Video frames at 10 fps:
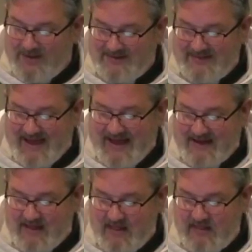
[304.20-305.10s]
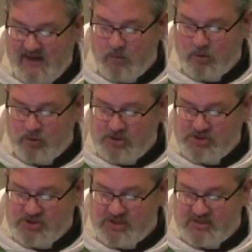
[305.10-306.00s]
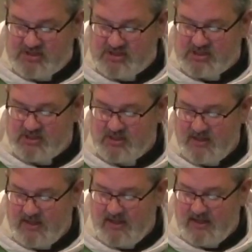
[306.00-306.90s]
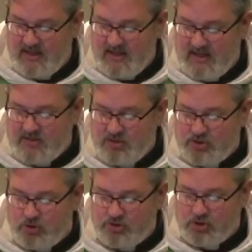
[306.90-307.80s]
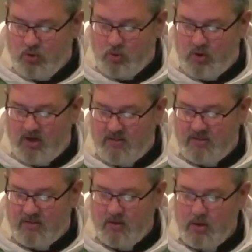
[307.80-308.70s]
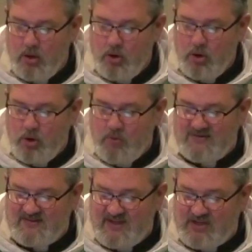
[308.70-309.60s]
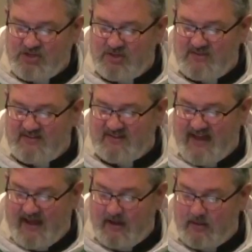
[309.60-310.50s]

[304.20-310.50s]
that there were Christians in the church at Corinth who essentially said,